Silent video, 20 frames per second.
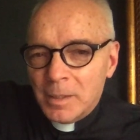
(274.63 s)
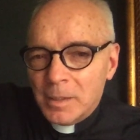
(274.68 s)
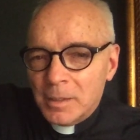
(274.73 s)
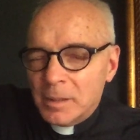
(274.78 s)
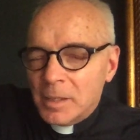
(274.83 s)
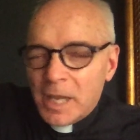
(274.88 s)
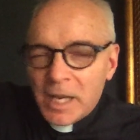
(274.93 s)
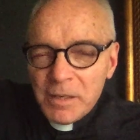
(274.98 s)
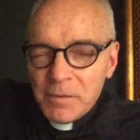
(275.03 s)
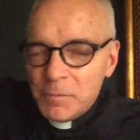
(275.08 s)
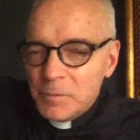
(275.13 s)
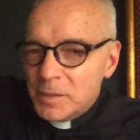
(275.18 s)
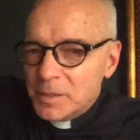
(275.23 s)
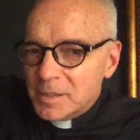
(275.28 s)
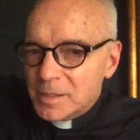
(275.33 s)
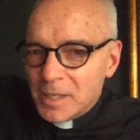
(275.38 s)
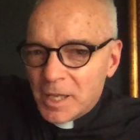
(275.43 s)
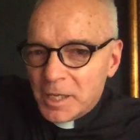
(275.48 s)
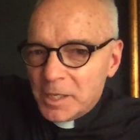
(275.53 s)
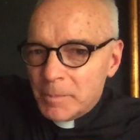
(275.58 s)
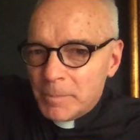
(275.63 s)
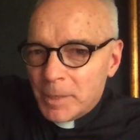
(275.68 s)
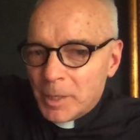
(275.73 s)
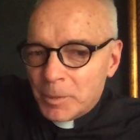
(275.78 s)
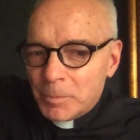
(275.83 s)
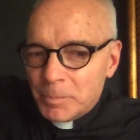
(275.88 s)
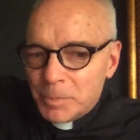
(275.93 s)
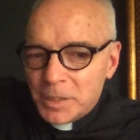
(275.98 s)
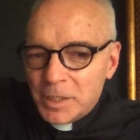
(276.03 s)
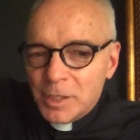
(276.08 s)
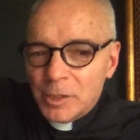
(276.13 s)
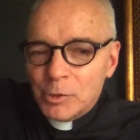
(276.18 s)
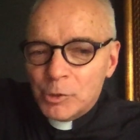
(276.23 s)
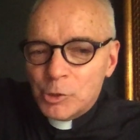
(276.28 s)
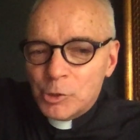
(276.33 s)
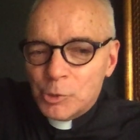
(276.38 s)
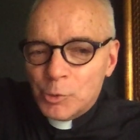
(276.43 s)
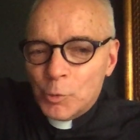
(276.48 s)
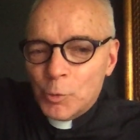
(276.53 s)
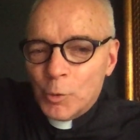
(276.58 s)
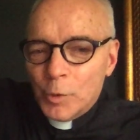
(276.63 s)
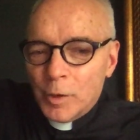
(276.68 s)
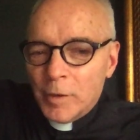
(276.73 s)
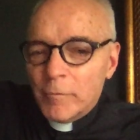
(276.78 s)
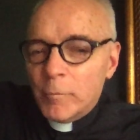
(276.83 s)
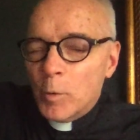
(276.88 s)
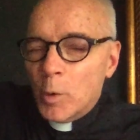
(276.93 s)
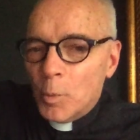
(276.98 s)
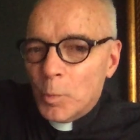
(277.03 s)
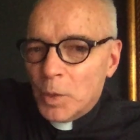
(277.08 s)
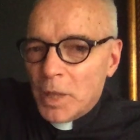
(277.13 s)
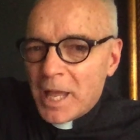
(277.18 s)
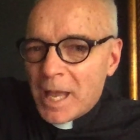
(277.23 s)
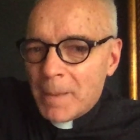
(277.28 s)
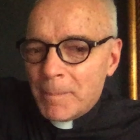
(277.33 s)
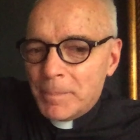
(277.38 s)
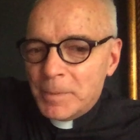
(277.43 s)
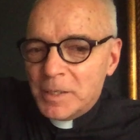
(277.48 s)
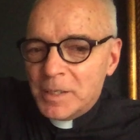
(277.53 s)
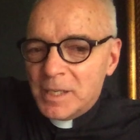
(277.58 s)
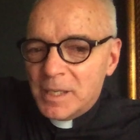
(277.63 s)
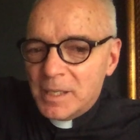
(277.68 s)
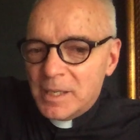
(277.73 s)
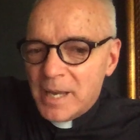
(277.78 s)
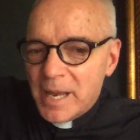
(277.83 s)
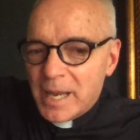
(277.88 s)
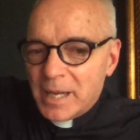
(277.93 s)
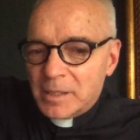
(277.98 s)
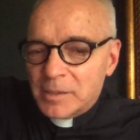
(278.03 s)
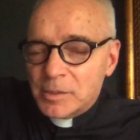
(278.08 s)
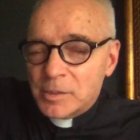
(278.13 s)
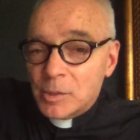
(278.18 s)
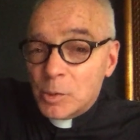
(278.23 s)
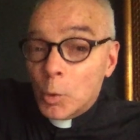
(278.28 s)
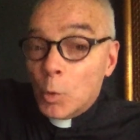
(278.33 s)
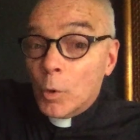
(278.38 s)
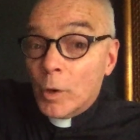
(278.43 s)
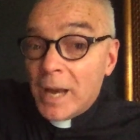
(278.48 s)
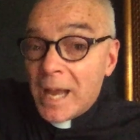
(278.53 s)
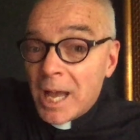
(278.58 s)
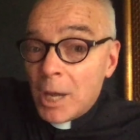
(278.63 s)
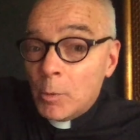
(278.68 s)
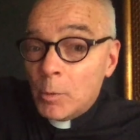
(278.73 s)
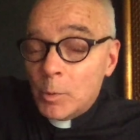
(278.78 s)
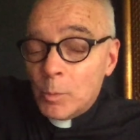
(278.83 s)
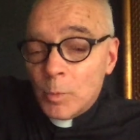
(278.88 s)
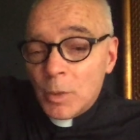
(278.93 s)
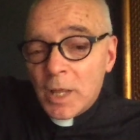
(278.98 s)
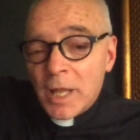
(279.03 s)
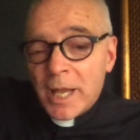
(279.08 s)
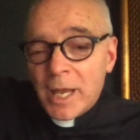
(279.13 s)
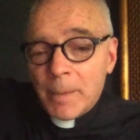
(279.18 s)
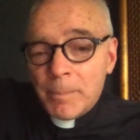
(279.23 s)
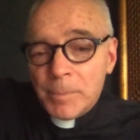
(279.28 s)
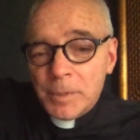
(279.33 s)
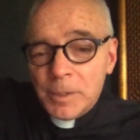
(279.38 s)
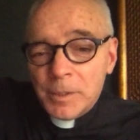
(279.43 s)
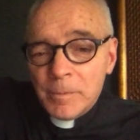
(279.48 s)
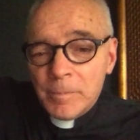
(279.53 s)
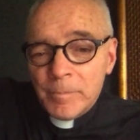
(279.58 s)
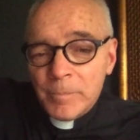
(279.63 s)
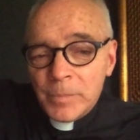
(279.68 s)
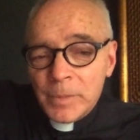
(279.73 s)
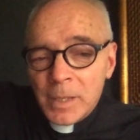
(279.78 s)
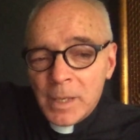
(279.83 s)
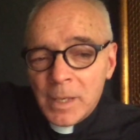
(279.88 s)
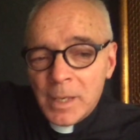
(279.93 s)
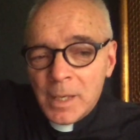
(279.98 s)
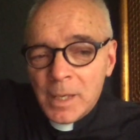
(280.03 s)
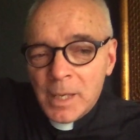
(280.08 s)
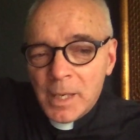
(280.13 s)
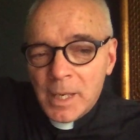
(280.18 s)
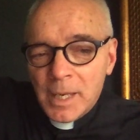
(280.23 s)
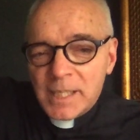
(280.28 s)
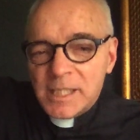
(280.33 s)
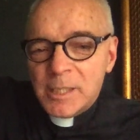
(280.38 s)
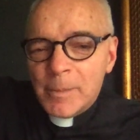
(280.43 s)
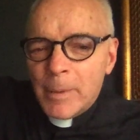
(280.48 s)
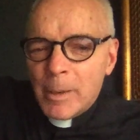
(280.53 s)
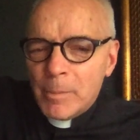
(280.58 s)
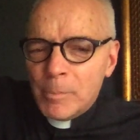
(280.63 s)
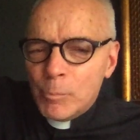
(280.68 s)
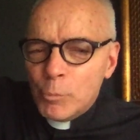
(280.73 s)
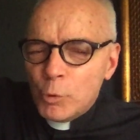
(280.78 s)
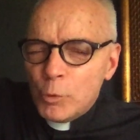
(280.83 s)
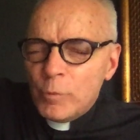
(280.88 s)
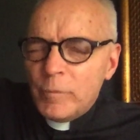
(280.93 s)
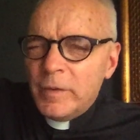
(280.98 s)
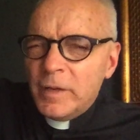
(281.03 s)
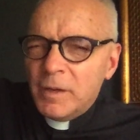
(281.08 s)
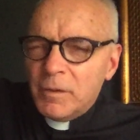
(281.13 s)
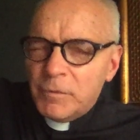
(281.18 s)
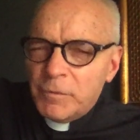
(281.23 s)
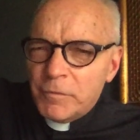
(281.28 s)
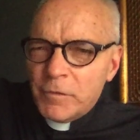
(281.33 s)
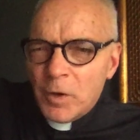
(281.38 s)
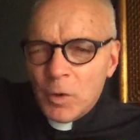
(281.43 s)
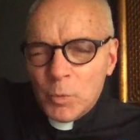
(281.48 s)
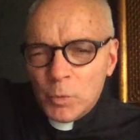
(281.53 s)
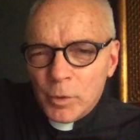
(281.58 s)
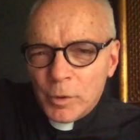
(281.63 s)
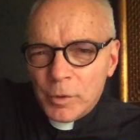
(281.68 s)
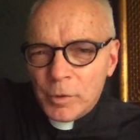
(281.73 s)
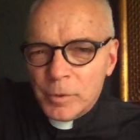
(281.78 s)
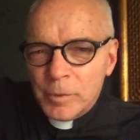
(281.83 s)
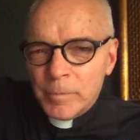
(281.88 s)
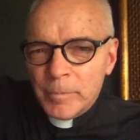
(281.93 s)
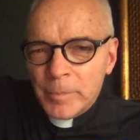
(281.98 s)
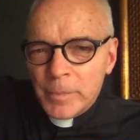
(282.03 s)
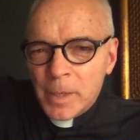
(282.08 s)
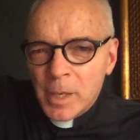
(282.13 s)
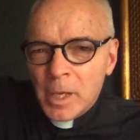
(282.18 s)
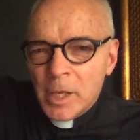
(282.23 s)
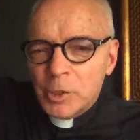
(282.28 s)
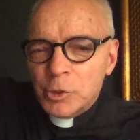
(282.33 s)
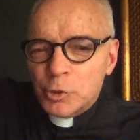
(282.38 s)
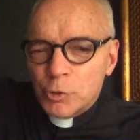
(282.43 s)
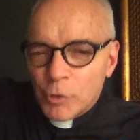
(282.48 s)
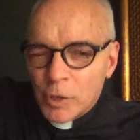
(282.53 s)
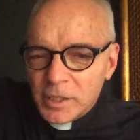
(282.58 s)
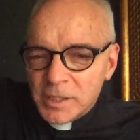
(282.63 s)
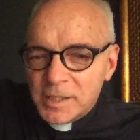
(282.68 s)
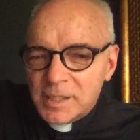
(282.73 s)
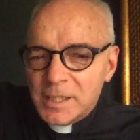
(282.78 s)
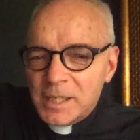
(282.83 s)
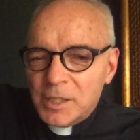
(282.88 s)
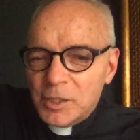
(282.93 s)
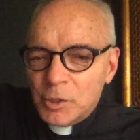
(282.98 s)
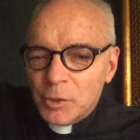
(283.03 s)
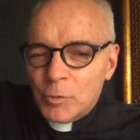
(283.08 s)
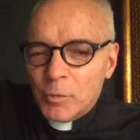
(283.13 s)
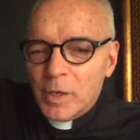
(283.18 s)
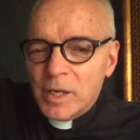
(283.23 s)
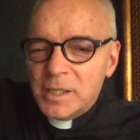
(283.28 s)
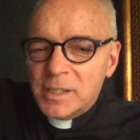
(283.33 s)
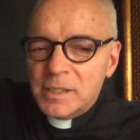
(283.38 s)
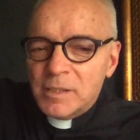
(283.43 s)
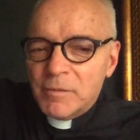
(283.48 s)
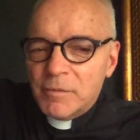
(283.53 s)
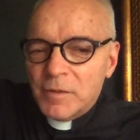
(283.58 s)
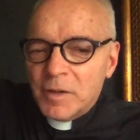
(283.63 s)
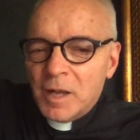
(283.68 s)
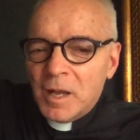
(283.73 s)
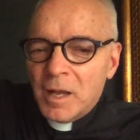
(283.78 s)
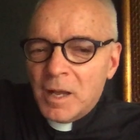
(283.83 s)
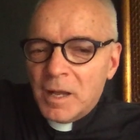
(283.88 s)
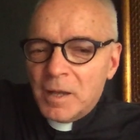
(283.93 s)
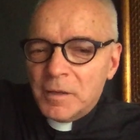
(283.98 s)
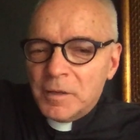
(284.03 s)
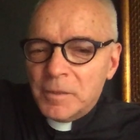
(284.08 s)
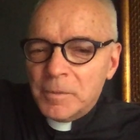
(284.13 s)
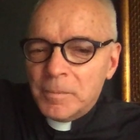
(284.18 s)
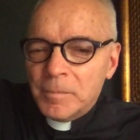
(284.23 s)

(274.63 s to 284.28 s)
Life is not about being sure of what will happen next or how it will happen. It's about moving forward, trusting the grace of God.